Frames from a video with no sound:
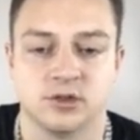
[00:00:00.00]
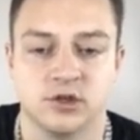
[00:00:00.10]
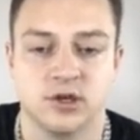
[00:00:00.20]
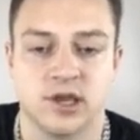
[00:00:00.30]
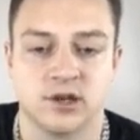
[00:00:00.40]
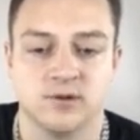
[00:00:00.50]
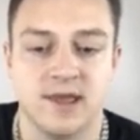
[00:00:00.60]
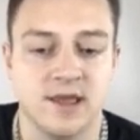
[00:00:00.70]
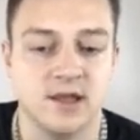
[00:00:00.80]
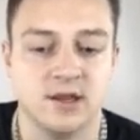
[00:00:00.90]
You can't do
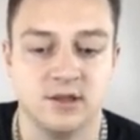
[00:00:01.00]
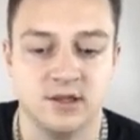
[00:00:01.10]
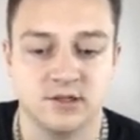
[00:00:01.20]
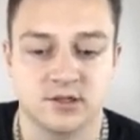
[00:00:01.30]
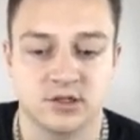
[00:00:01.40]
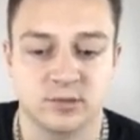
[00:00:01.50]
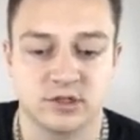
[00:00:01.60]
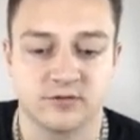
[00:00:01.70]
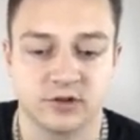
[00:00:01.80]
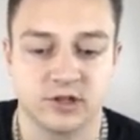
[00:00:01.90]
any of these
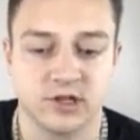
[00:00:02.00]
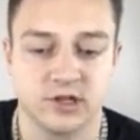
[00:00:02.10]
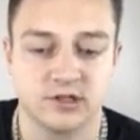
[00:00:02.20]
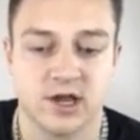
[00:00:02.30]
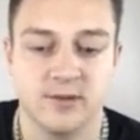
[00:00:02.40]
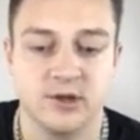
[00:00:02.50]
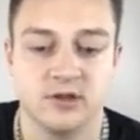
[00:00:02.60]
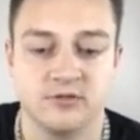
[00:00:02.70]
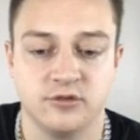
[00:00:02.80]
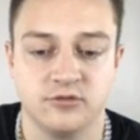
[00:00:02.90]
specific things. I
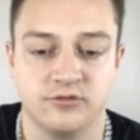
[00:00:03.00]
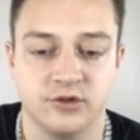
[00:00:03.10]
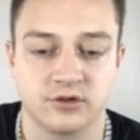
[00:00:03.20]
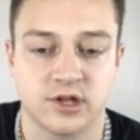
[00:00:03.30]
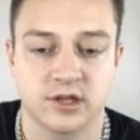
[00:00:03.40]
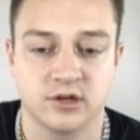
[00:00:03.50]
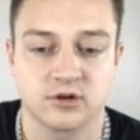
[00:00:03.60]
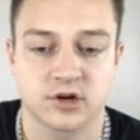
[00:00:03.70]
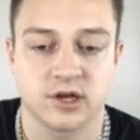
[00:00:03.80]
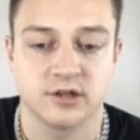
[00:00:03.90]
mean, if you feel like in
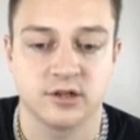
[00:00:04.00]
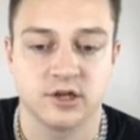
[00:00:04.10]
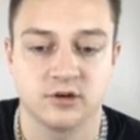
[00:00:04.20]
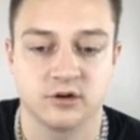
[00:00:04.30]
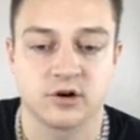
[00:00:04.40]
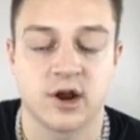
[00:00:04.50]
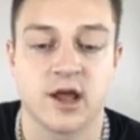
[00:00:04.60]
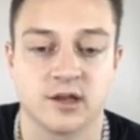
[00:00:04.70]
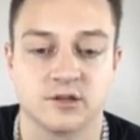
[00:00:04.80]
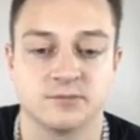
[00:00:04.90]
your gut that your
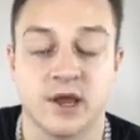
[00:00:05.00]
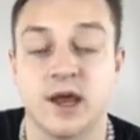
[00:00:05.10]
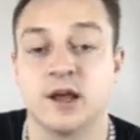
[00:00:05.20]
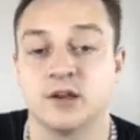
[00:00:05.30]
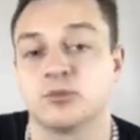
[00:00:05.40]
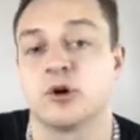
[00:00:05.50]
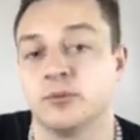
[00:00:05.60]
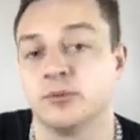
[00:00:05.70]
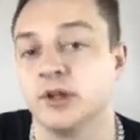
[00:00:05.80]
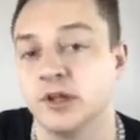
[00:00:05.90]
ad is bad, it
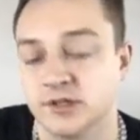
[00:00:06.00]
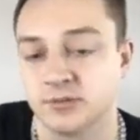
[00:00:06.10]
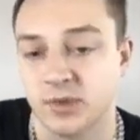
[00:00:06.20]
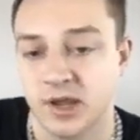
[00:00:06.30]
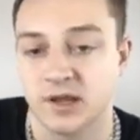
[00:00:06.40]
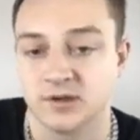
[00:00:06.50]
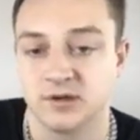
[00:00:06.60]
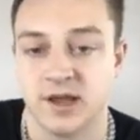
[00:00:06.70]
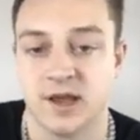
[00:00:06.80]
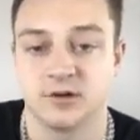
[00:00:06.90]
probably is a bad
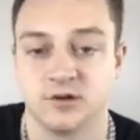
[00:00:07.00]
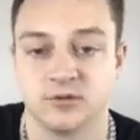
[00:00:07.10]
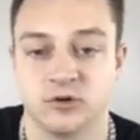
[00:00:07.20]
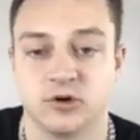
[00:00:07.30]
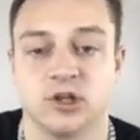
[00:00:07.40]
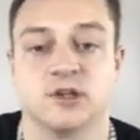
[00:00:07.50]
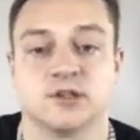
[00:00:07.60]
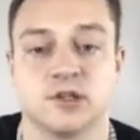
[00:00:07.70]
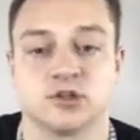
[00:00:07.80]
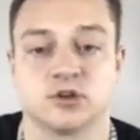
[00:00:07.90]
ad doing one of these
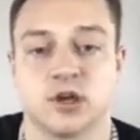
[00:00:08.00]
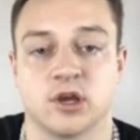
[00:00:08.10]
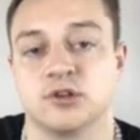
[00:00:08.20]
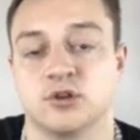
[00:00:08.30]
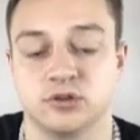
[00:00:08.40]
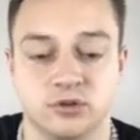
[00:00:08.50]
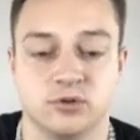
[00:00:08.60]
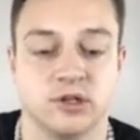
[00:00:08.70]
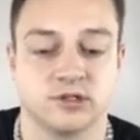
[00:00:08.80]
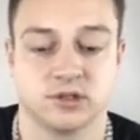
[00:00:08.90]
things, okay? So don't
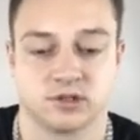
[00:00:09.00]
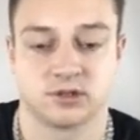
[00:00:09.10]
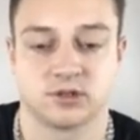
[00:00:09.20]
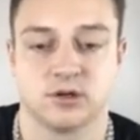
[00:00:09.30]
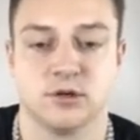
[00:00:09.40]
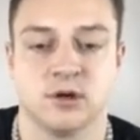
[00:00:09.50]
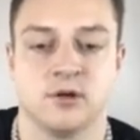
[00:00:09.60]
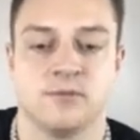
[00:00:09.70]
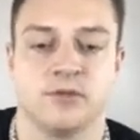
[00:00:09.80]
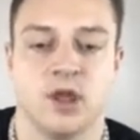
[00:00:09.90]
do these things.
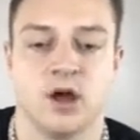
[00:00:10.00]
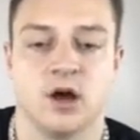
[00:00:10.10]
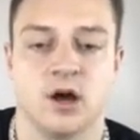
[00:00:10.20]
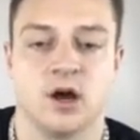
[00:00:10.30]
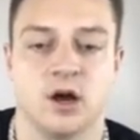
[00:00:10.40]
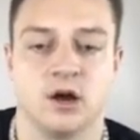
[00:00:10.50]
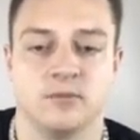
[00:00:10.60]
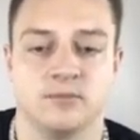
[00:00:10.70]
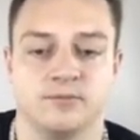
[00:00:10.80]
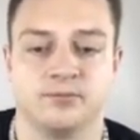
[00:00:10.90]

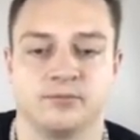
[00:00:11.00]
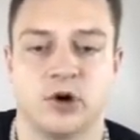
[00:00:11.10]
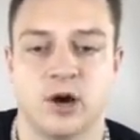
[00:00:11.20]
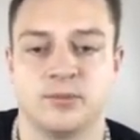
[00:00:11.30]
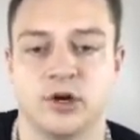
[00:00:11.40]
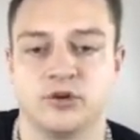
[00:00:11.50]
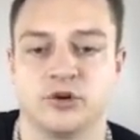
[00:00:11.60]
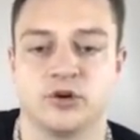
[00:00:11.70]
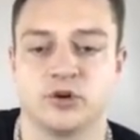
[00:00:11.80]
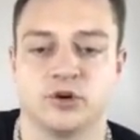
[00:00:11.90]
Pop
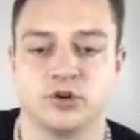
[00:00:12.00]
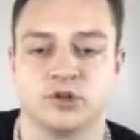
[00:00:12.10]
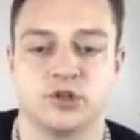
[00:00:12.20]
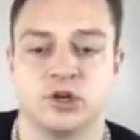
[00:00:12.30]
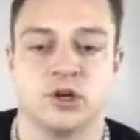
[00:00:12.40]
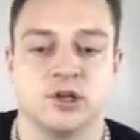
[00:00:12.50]
unders.